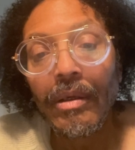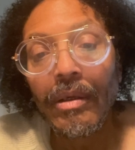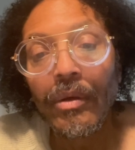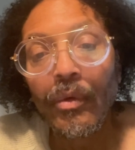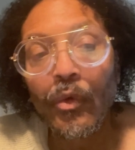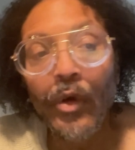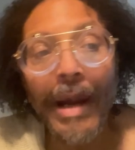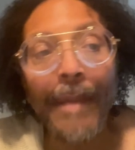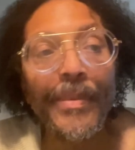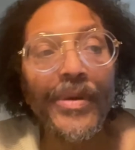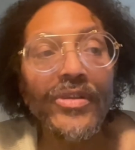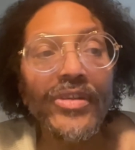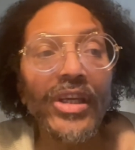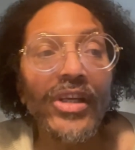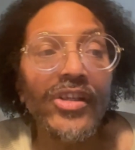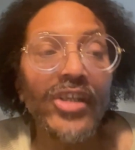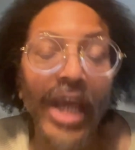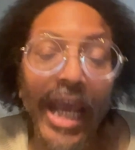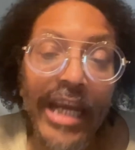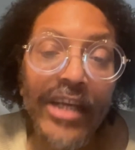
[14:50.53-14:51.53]

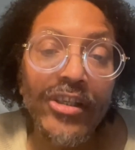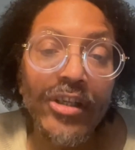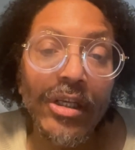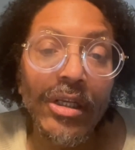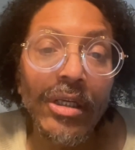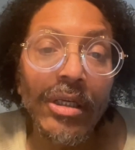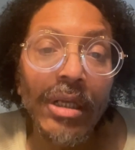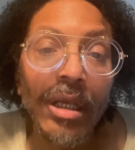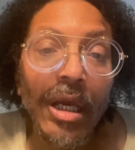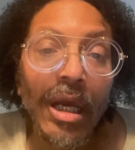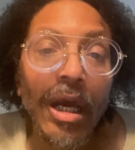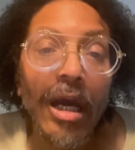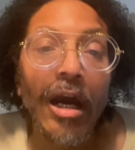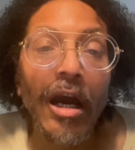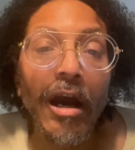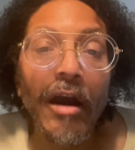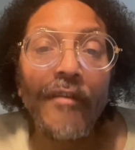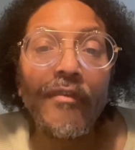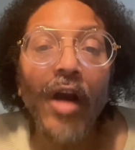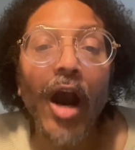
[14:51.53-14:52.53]
representation
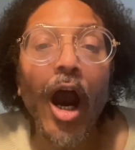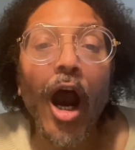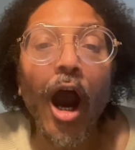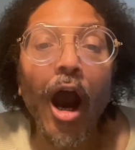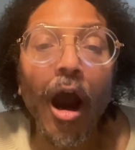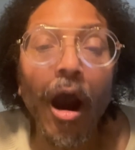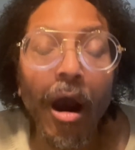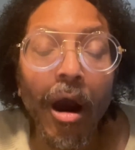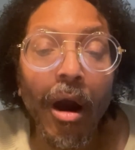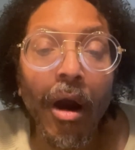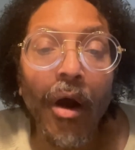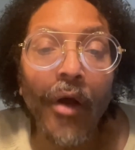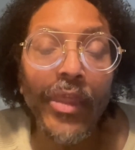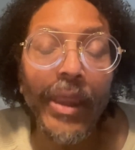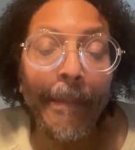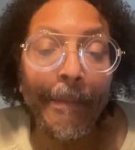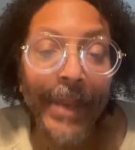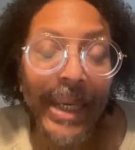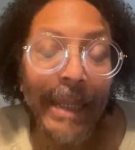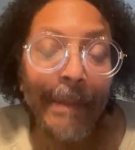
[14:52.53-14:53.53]
of all
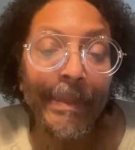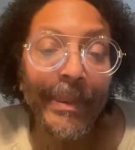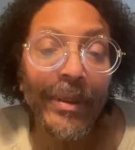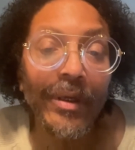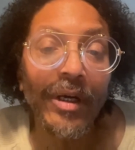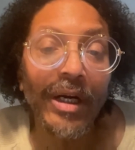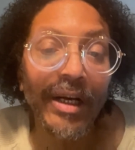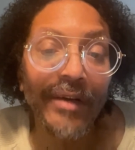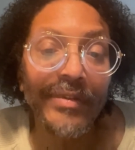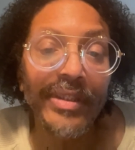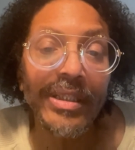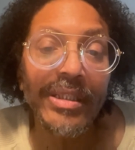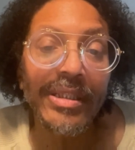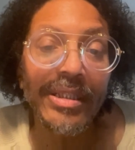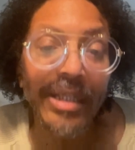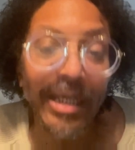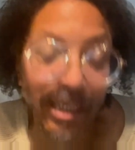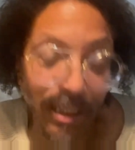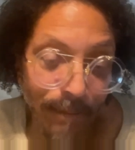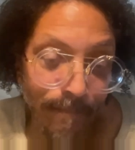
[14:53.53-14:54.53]
the people of the
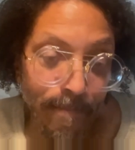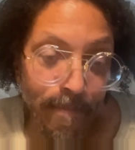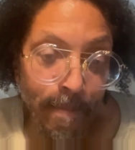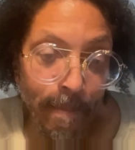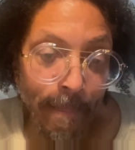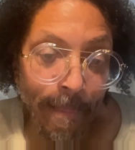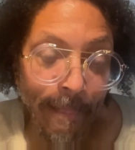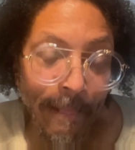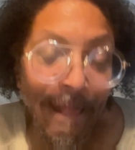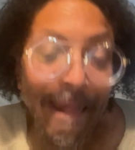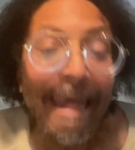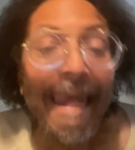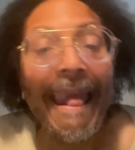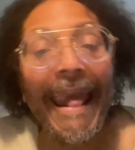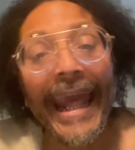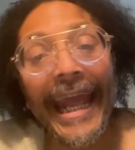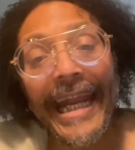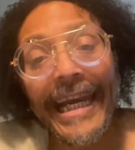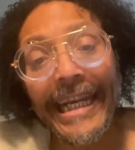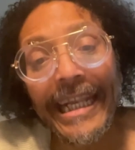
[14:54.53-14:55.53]
state.
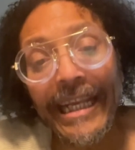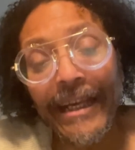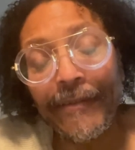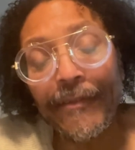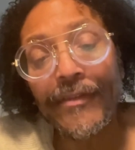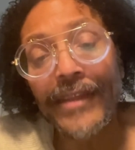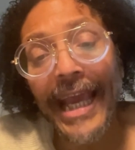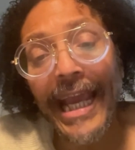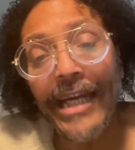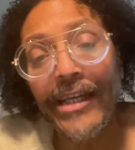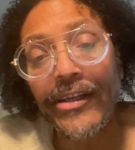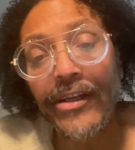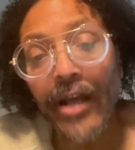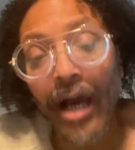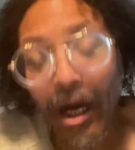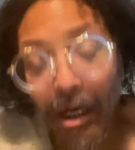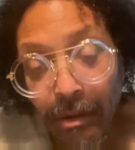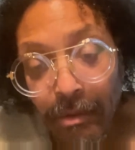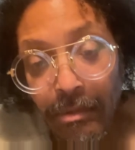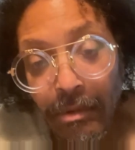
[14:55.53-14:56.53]
And if they
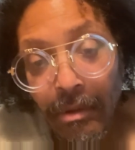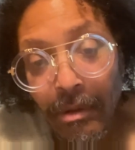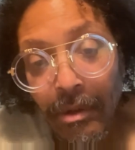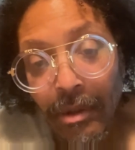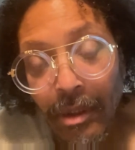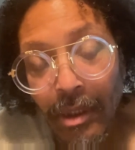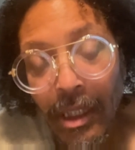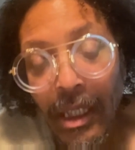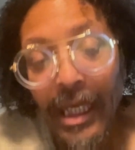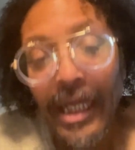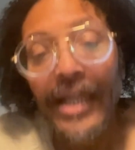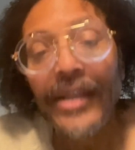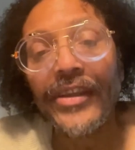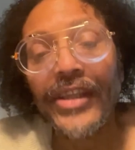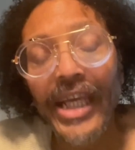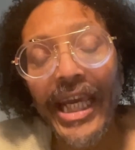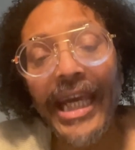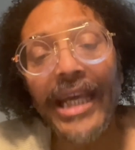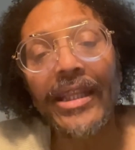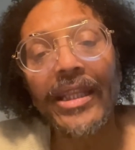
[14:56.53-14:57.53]
don't,
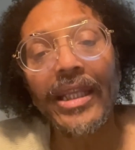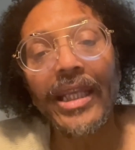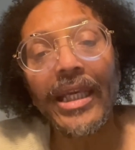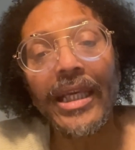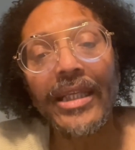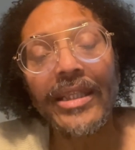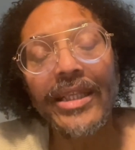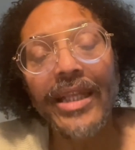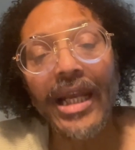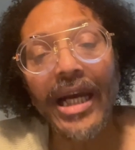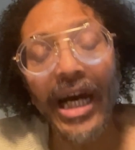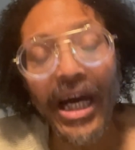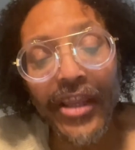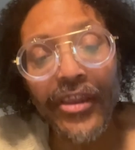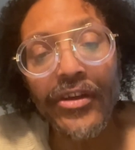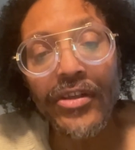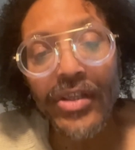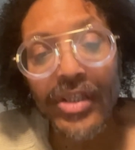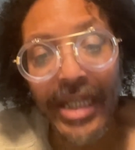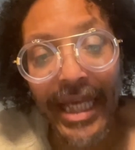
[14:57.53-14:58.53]
then these
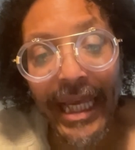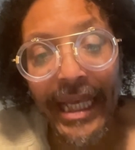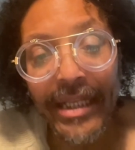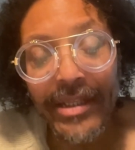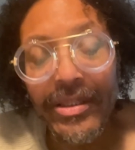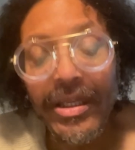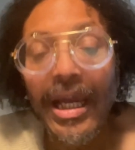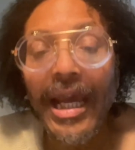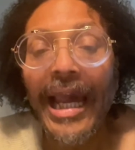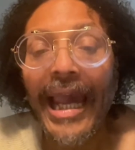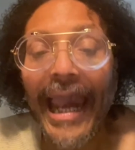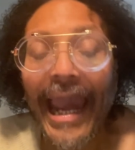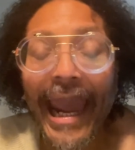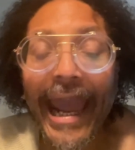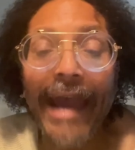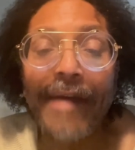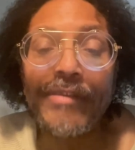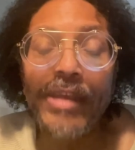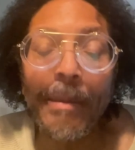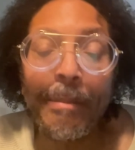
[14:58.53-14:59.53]
other states
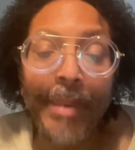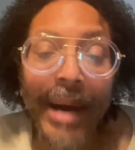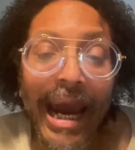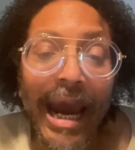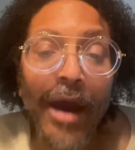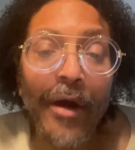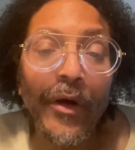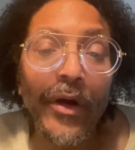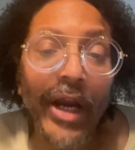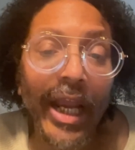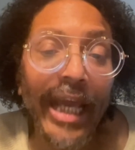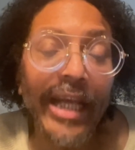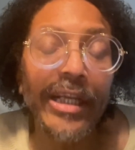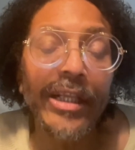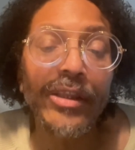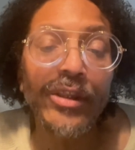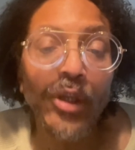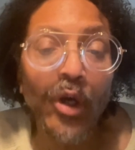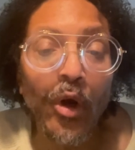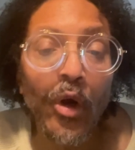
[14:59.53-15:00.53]
have the power and
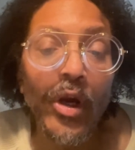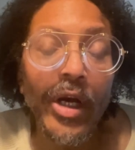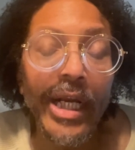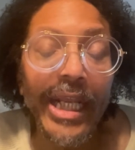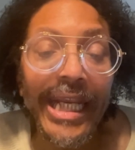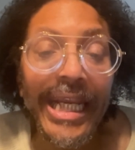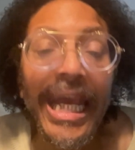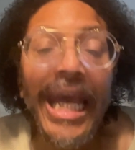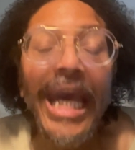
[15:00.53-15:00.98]
authority